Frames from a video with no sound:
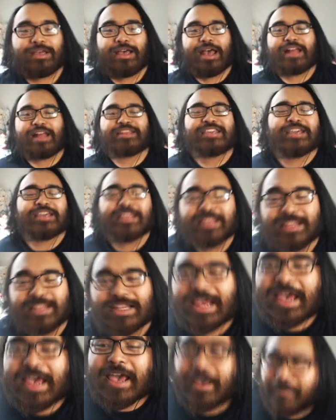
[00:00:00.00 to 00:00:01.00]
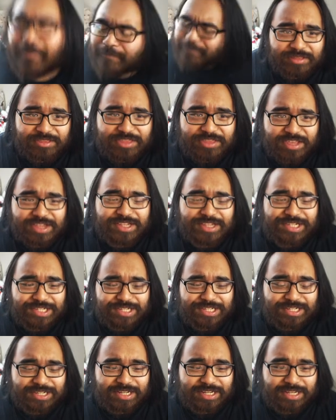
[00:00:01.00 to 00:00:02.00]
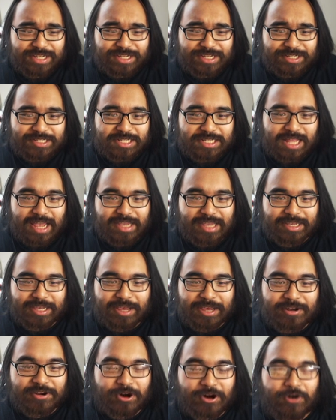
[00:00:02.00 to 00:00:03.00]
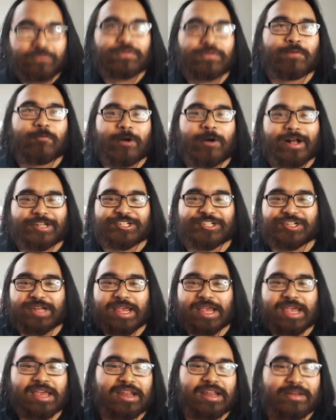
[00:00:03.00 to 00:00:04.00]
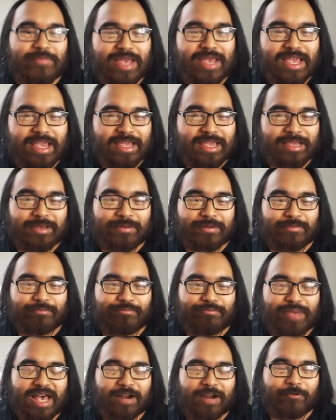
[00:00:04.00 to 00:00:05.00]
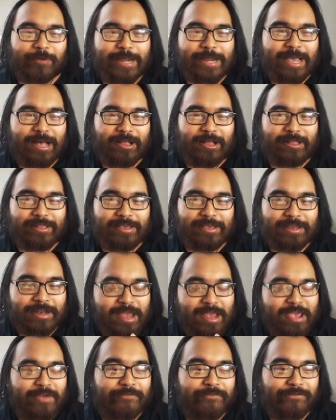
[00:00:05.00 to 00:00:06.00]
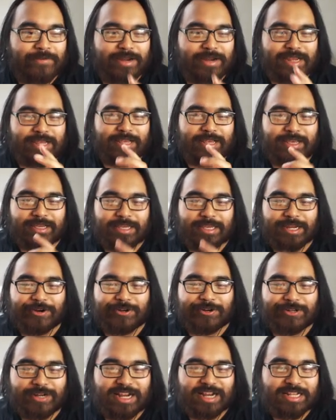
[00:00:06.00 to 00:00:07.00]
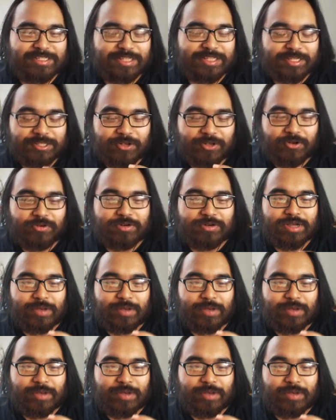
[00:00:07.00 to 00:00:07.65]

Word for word: at the end of the day, this is like an Overwatch anime battle royale, and every character has its own